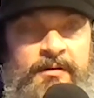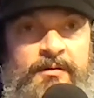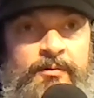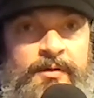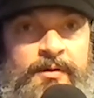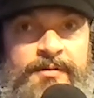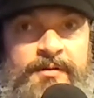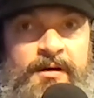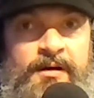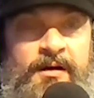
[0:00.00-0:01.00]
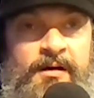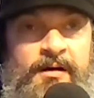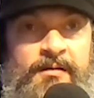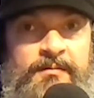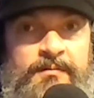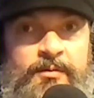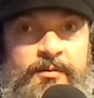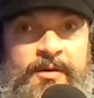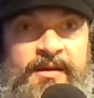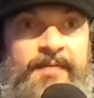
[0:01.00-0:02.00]
with uh, the
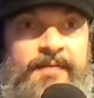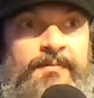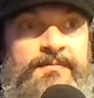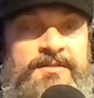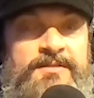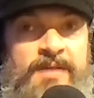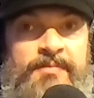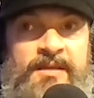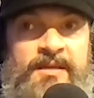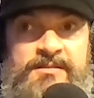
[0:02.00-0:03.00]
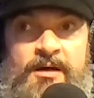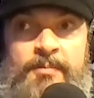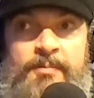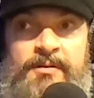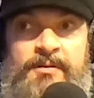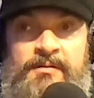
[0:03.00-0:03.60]
way they had set things up and the,